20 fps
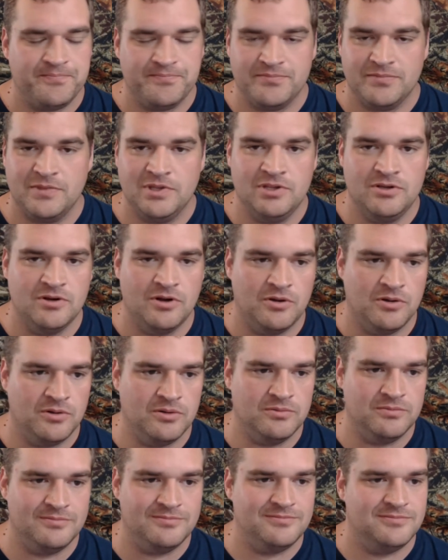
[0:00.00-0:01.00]
you know,
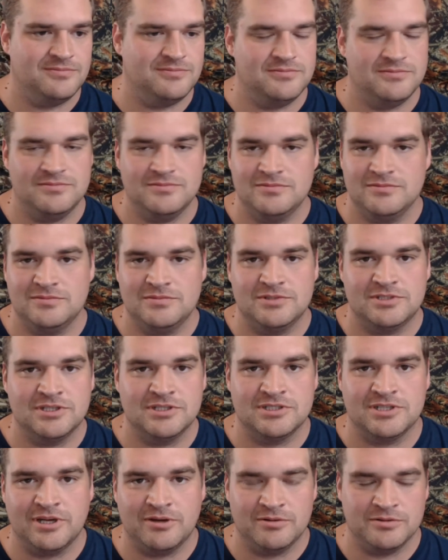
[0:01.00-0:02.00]
since
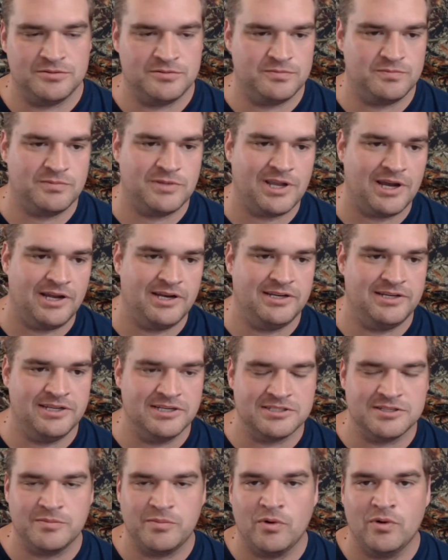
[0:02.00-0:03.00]
I was kind of
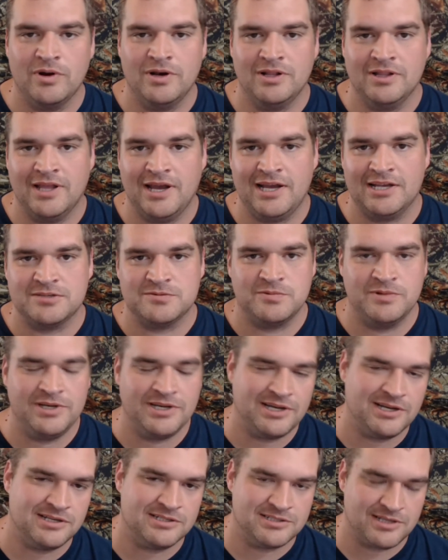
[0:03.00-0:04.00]
disappointed last week, I
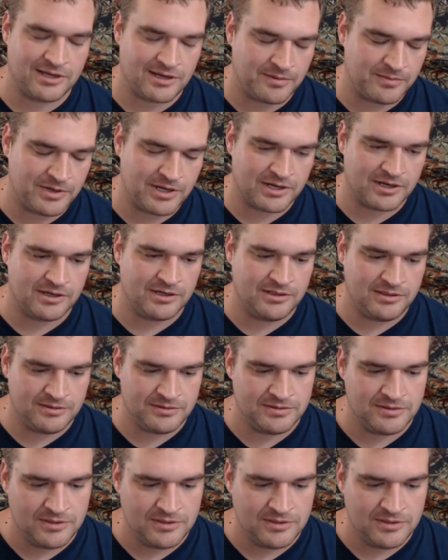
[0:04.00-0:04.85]
was like, I'm gonna